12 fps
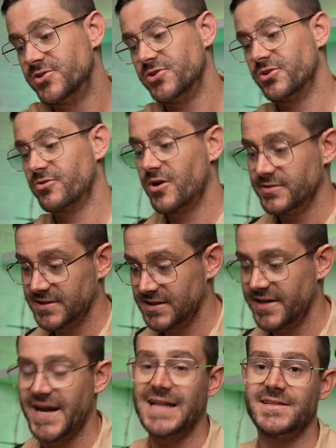do your own
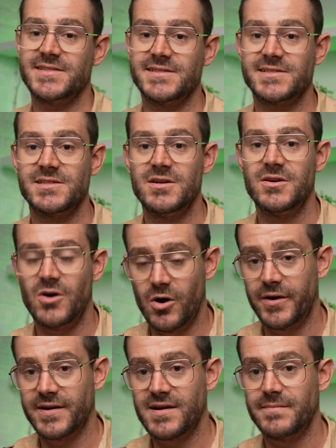little analysis
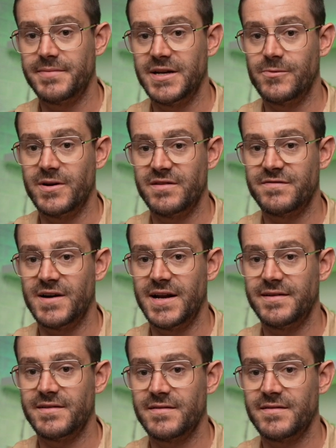on a company when you find it.